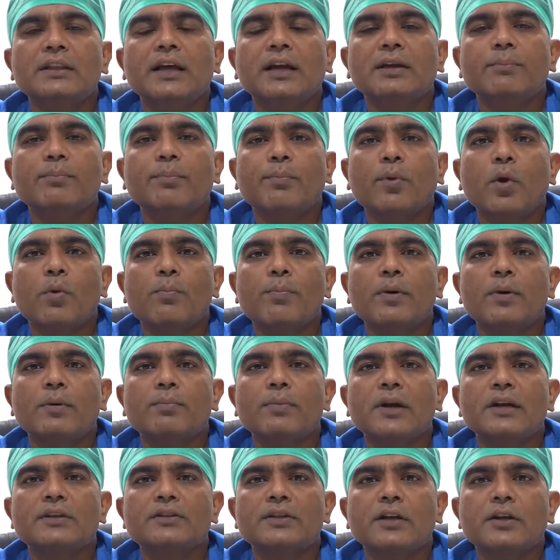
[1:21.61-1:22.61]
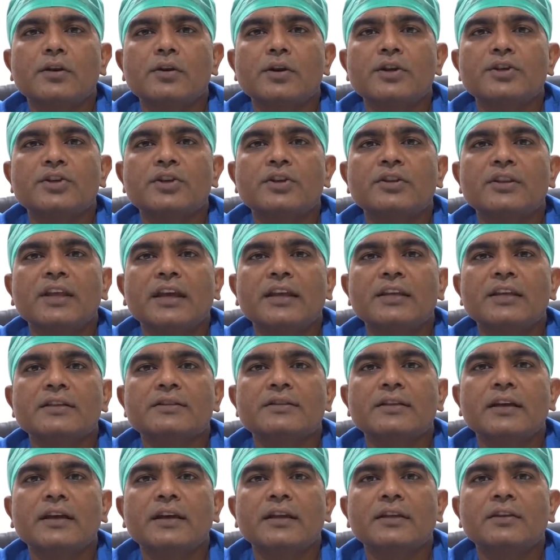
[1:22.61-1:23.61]
that proper blood circulation
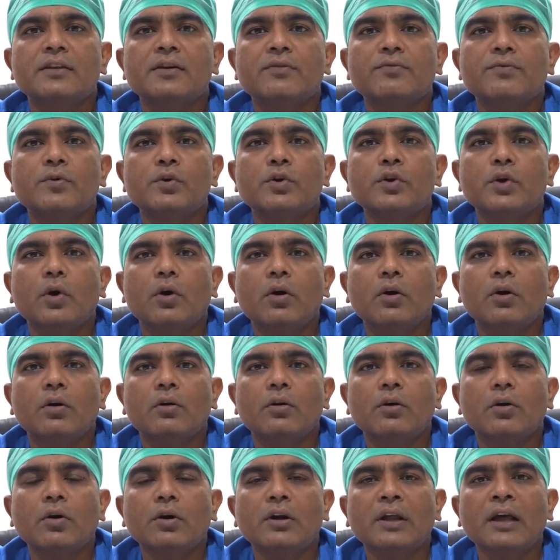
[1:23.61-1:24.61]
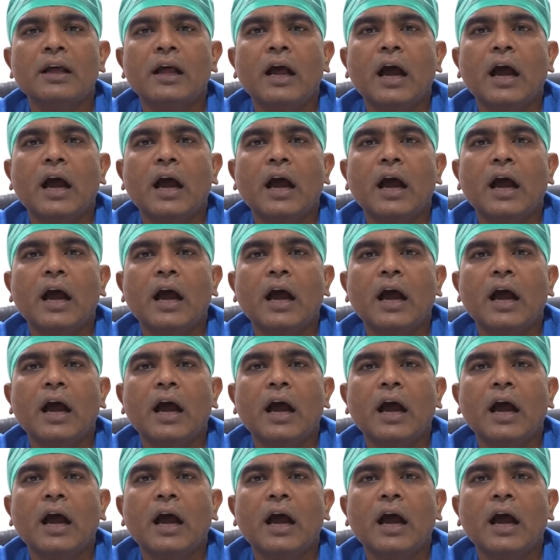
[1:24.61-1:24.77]
is there in the foot or not,